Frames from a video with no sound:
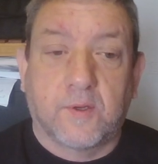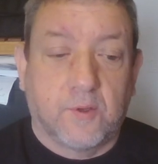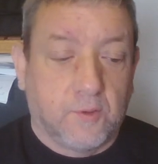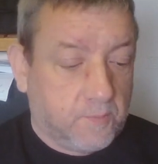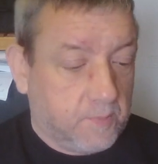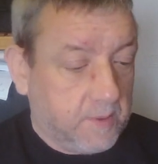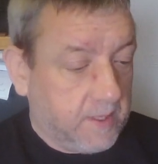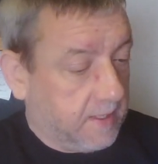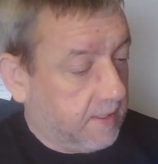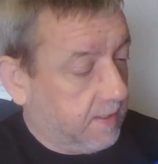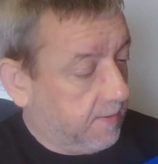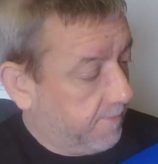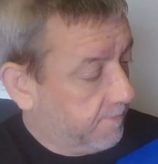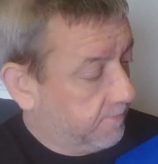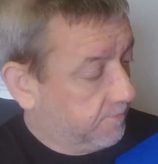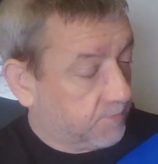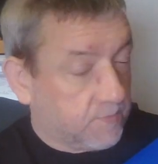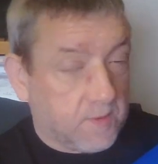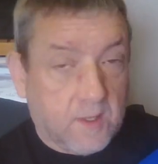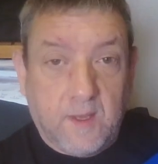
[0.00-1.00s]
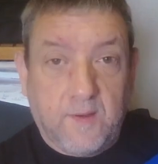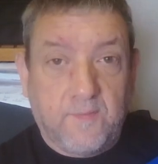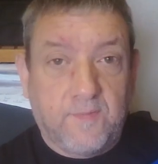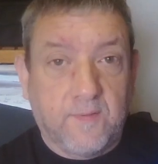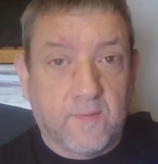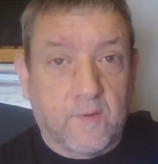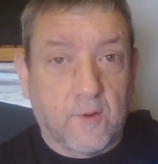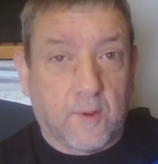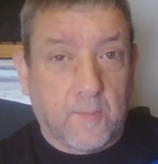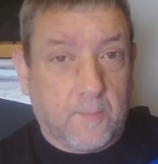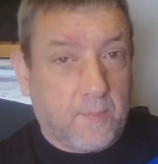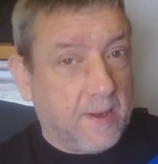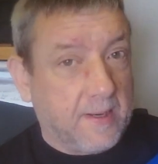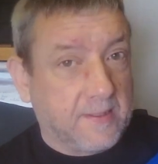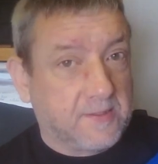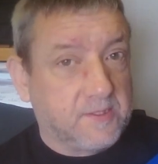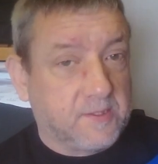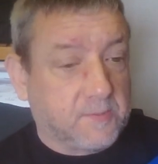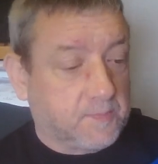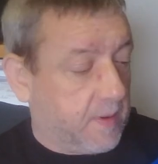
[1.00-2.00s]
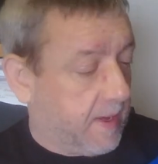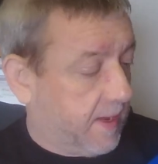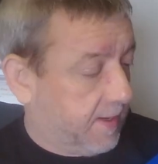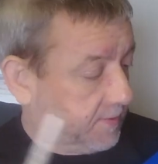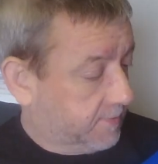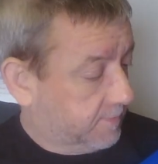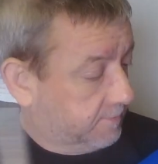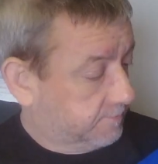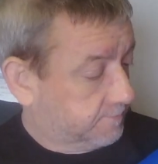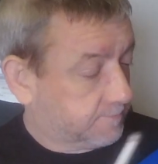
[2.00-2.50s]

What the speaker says: could be if you've got a practice pad.